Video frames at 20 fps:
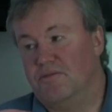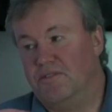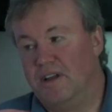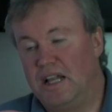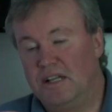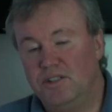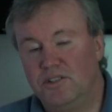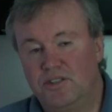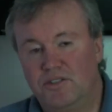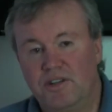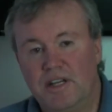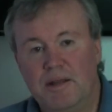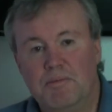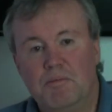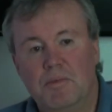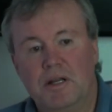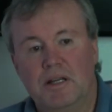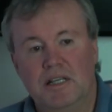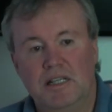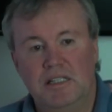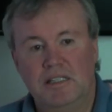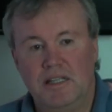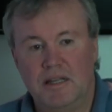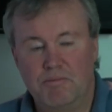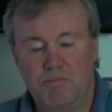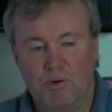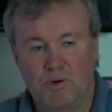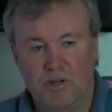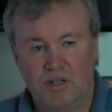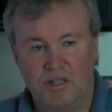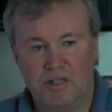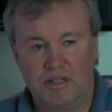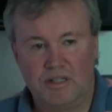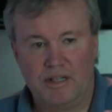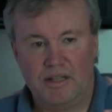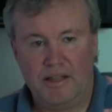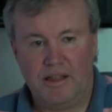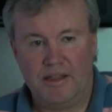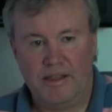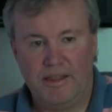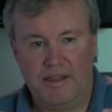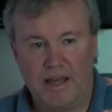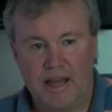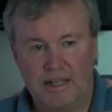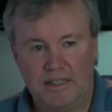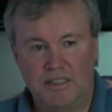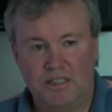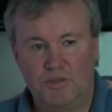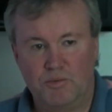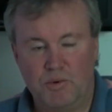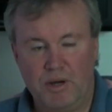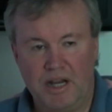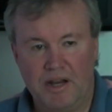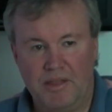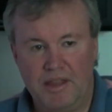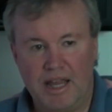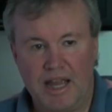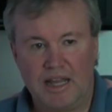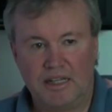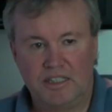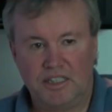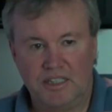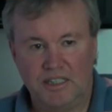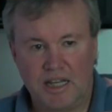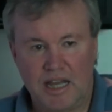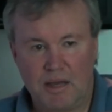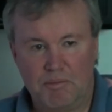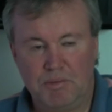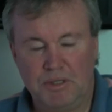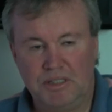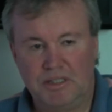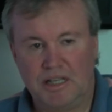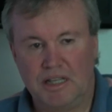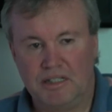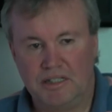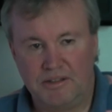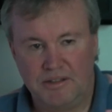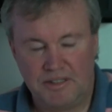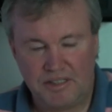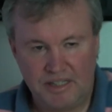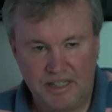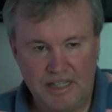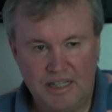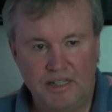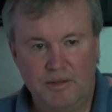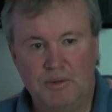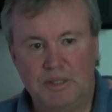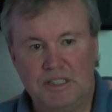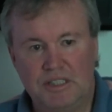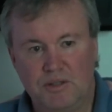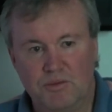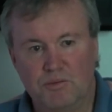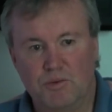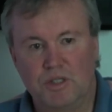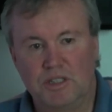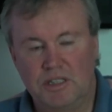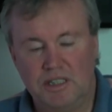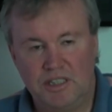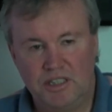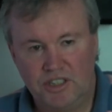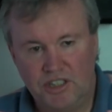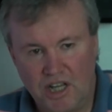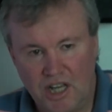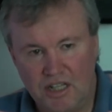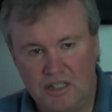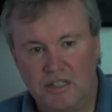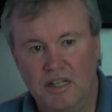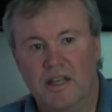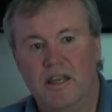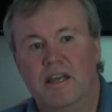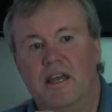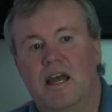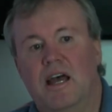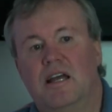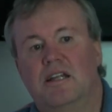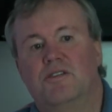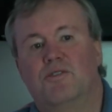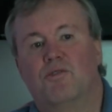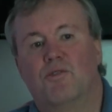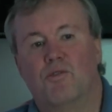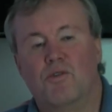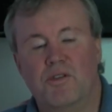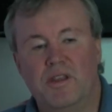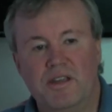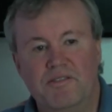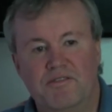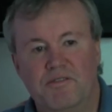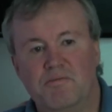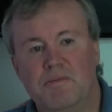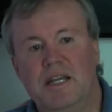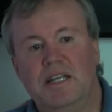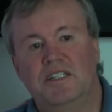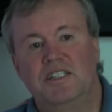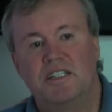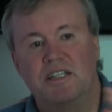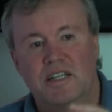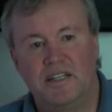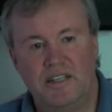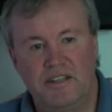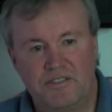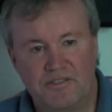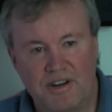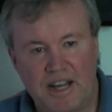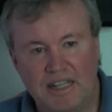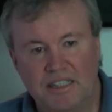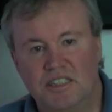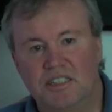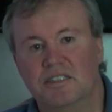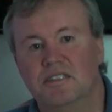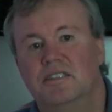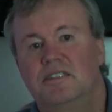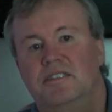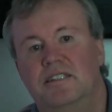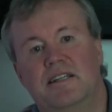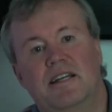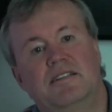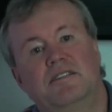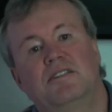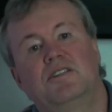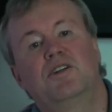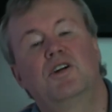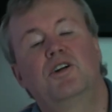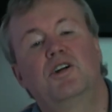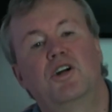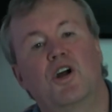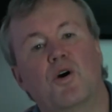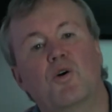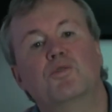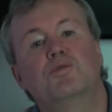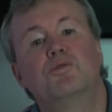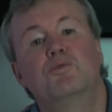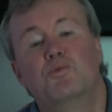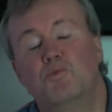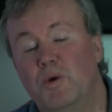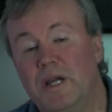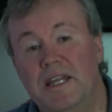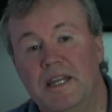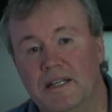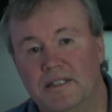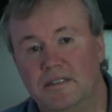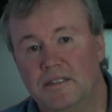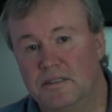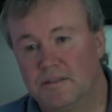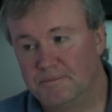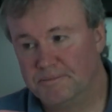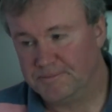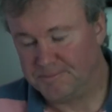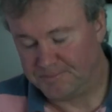value stream is important. That's where the action happens, and the sequence of what is done and all the information and interactions that go with it.